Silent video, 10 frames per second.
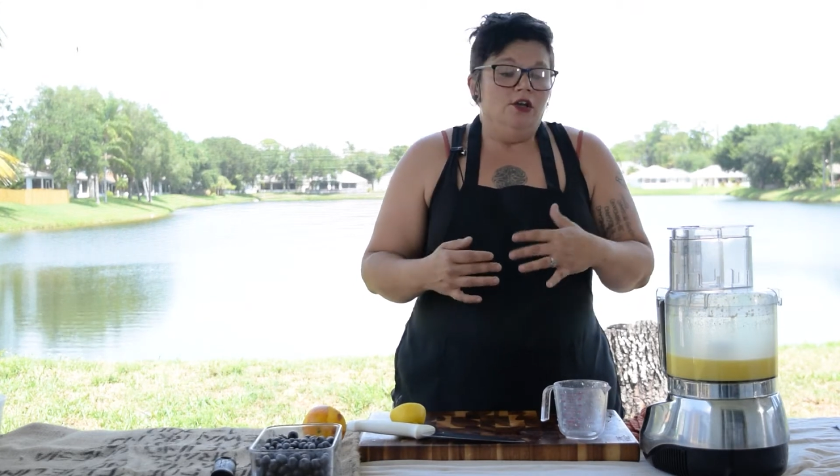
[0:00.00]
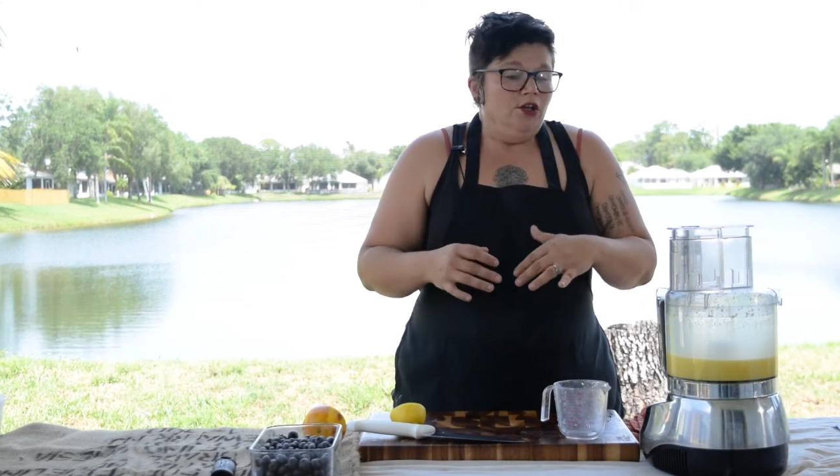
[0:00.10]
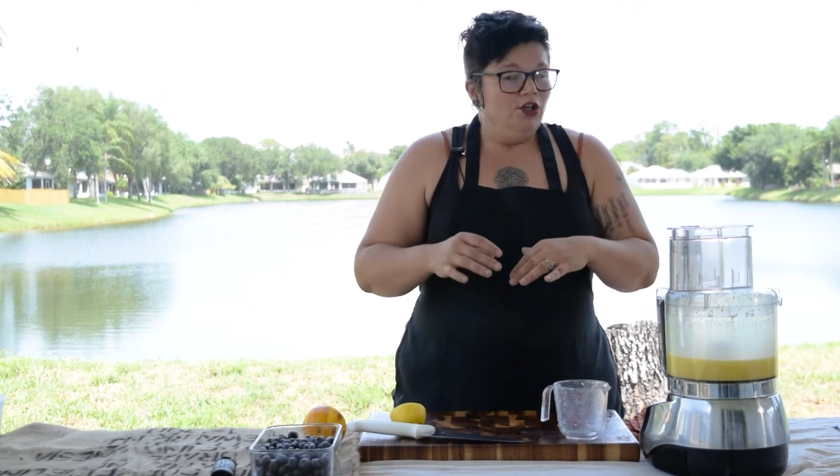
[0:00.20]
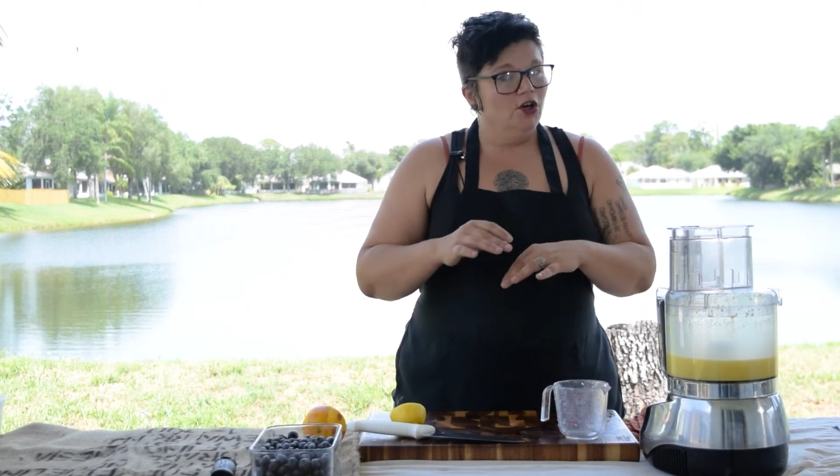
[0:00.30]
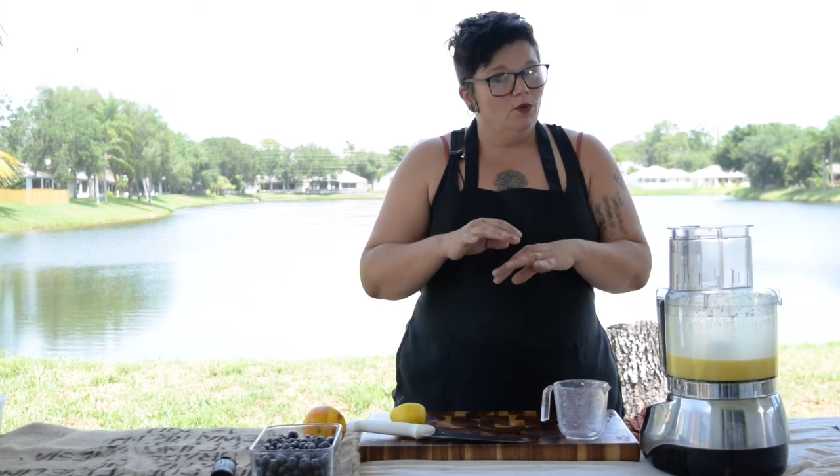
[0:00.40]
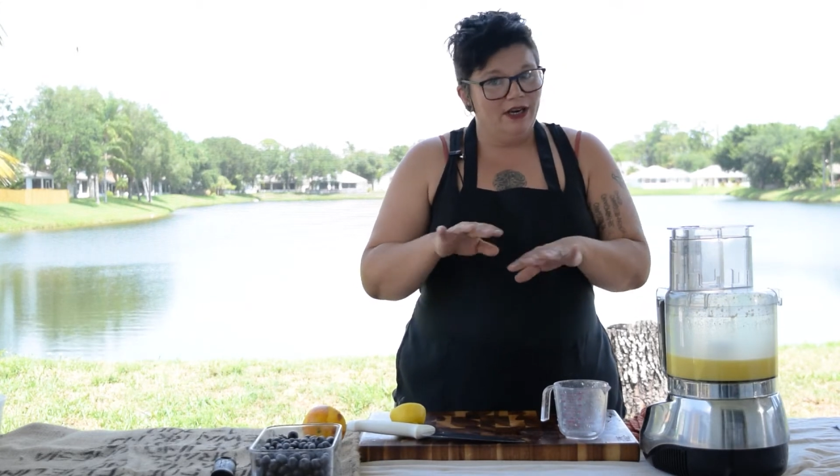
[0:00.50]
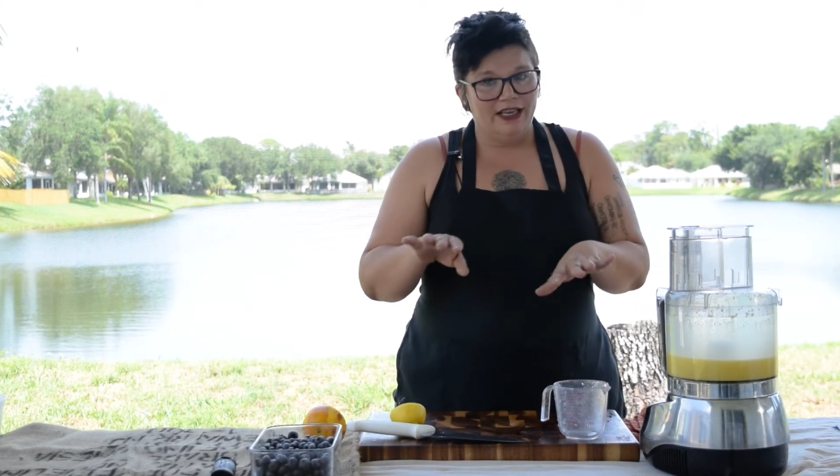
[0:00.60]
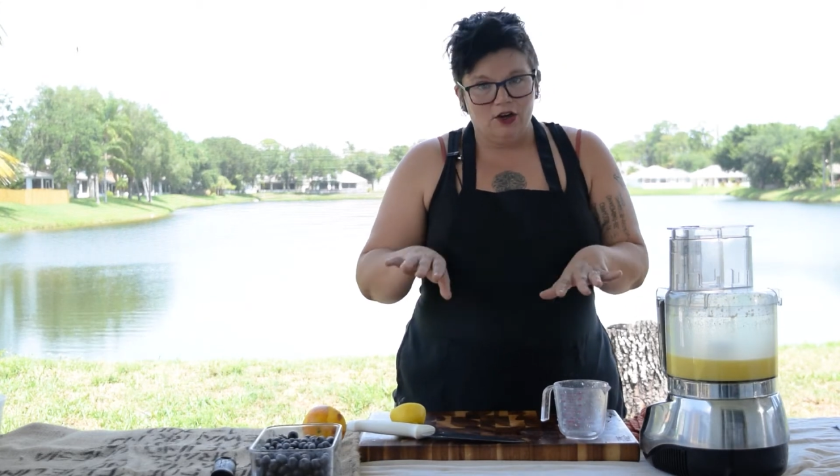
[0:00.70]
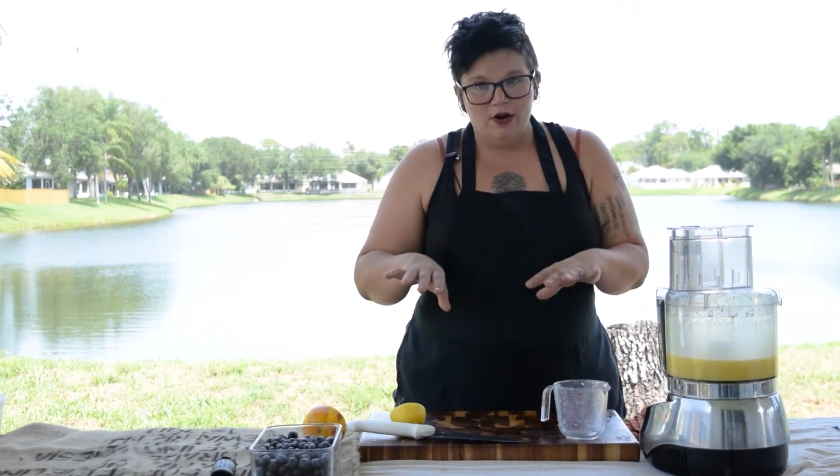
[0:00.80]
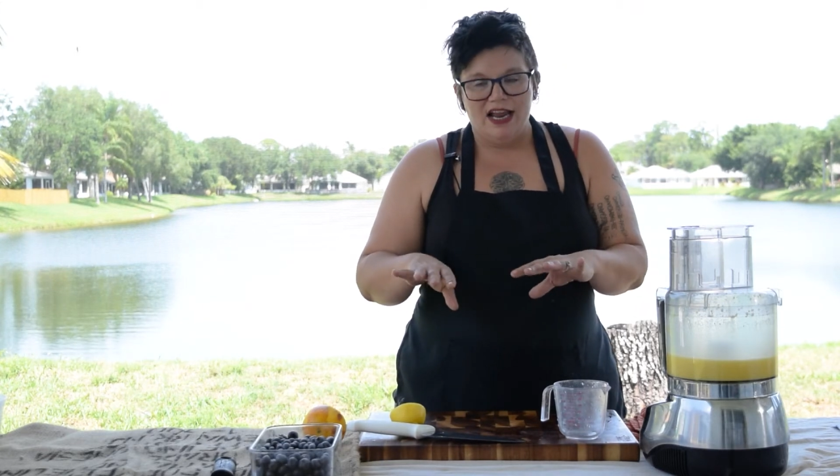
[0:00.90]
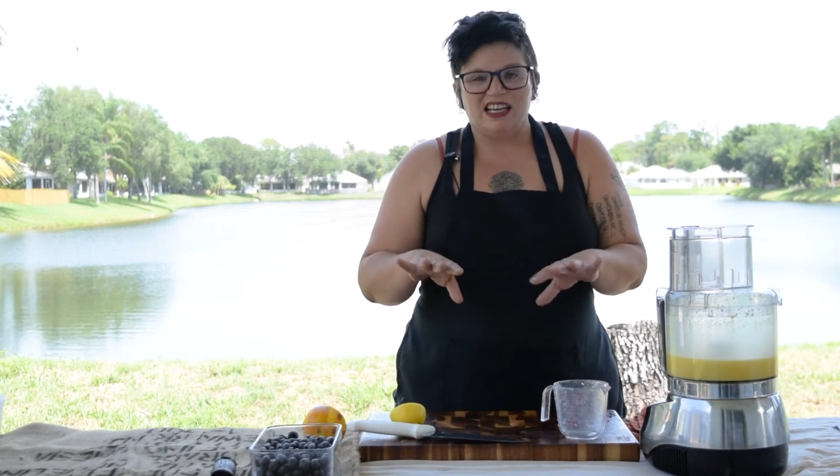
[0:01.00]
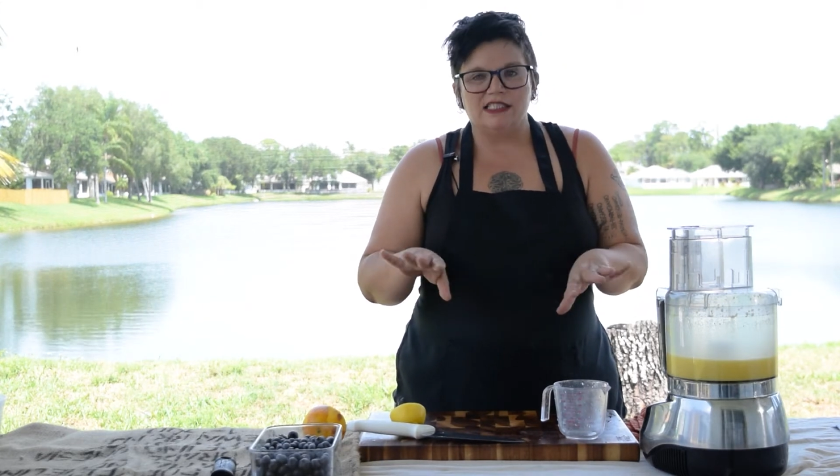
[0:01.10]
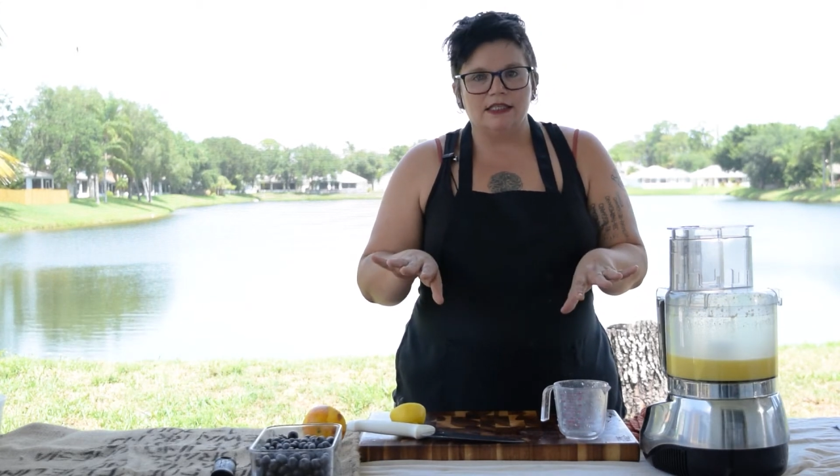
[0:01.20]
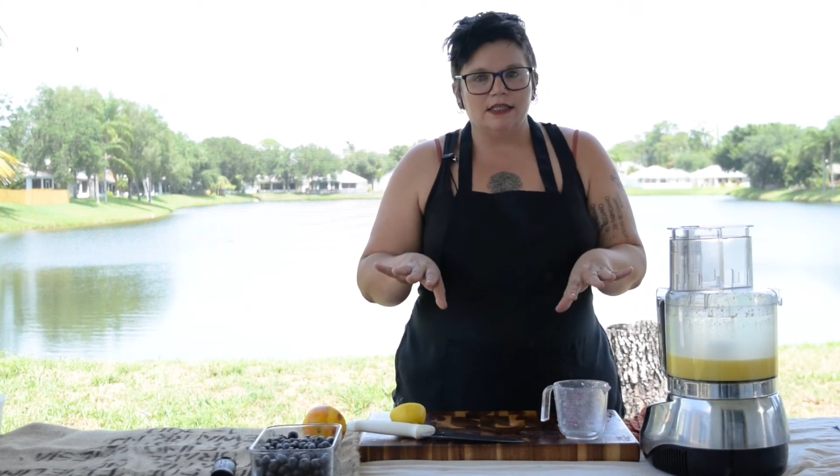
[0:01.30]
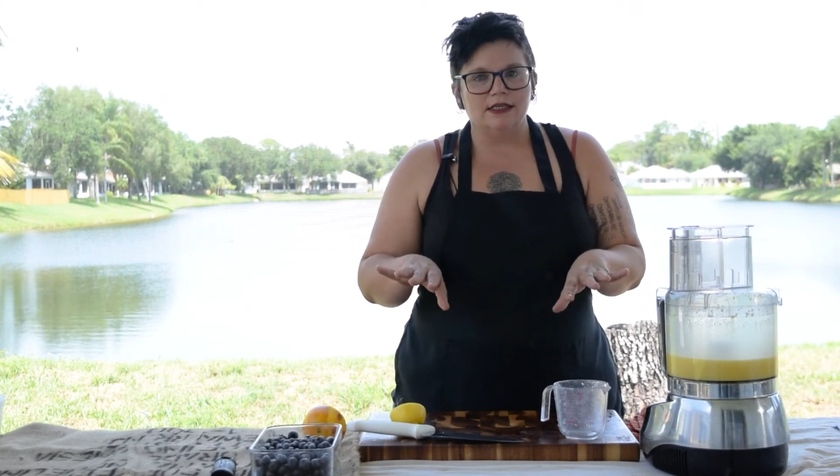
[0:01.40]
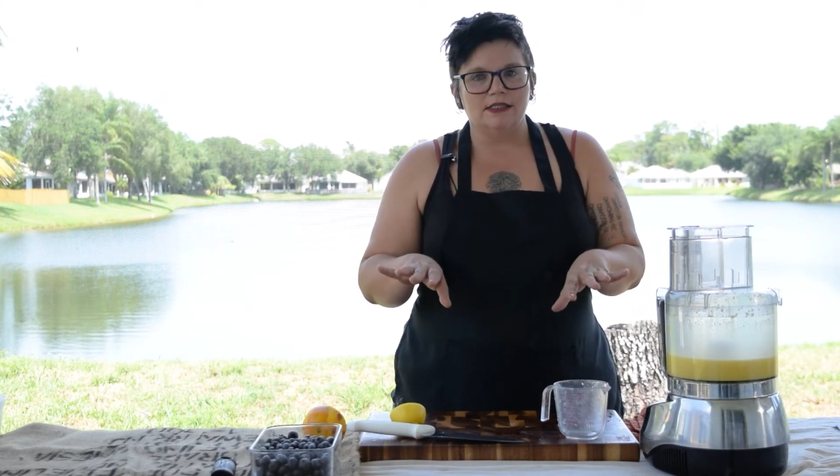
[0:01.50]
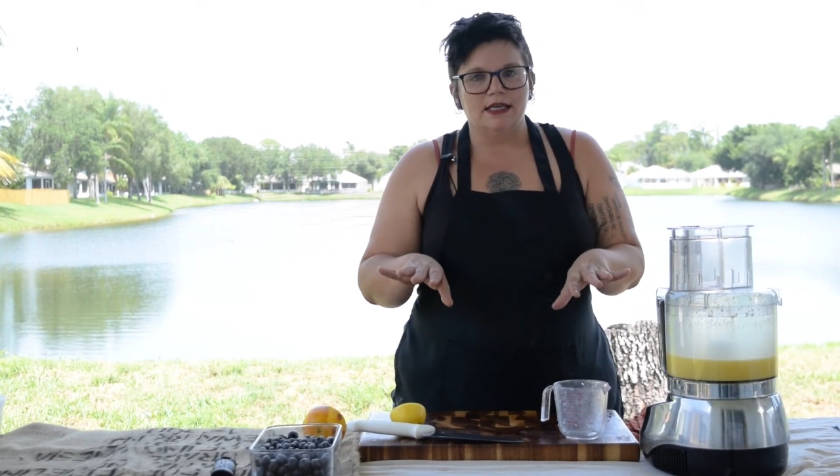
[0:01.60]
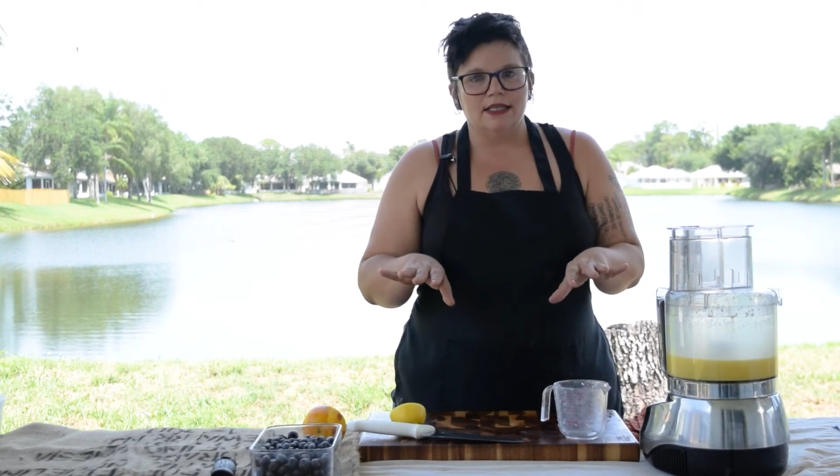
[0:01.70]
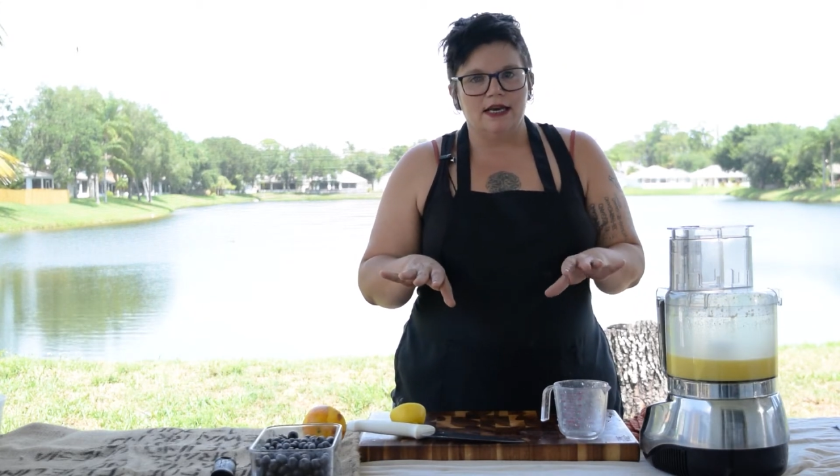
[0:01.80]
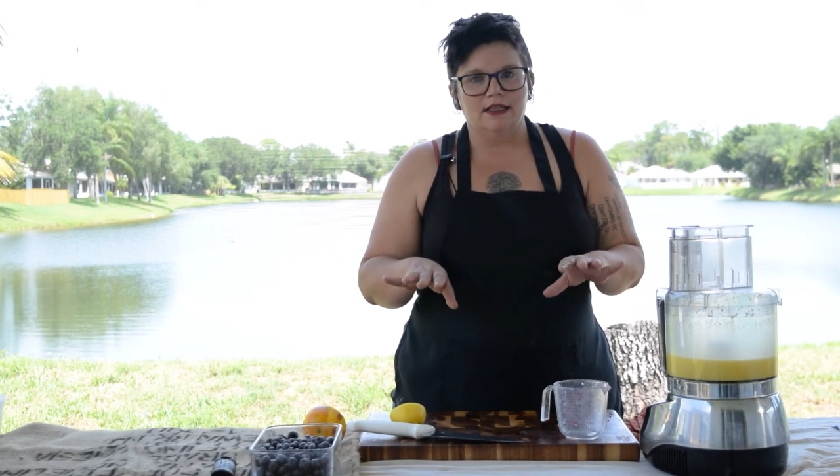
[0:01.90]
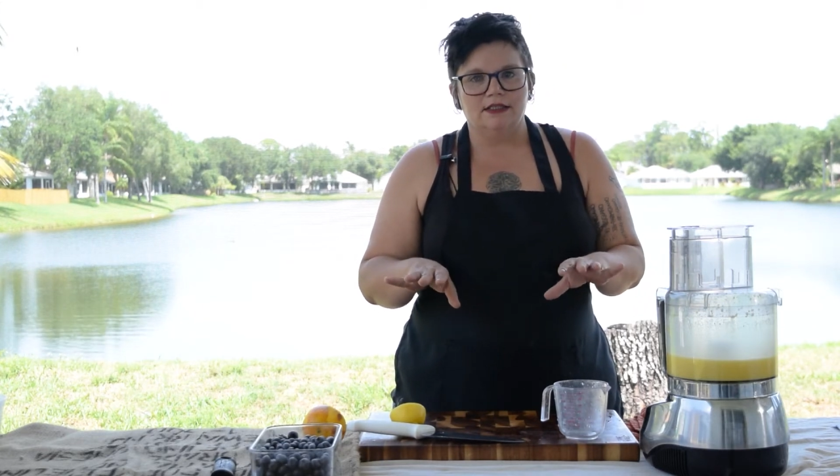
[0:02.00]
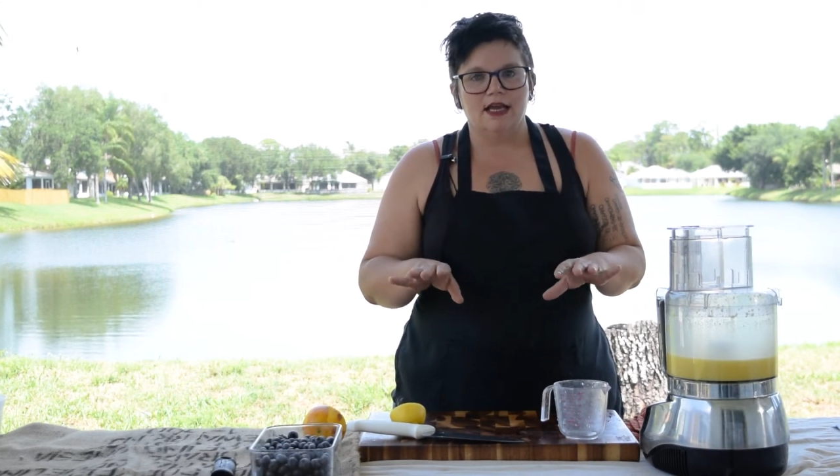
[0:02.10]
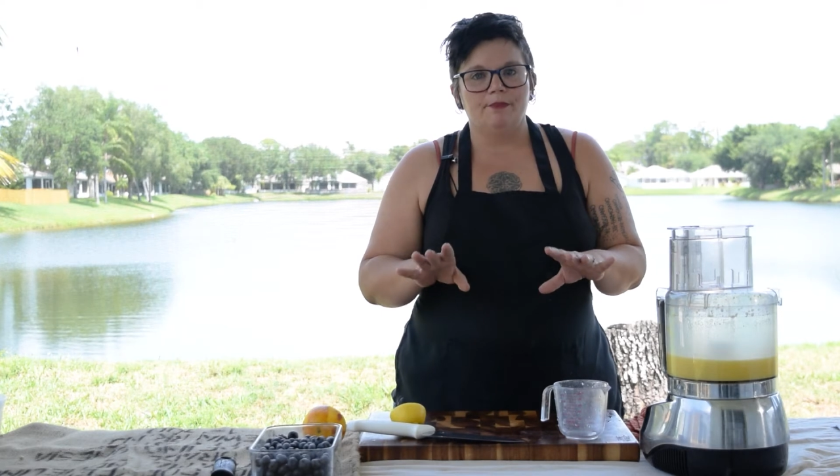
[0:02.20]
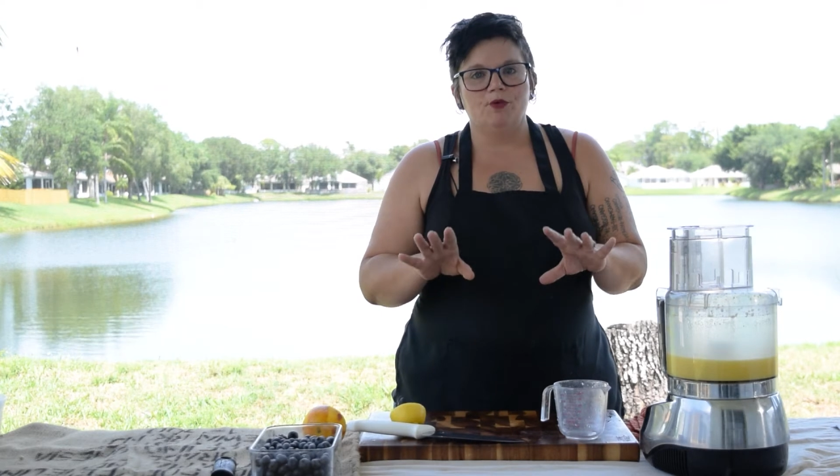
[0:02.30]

You don't want to get cracks and things like that on the top.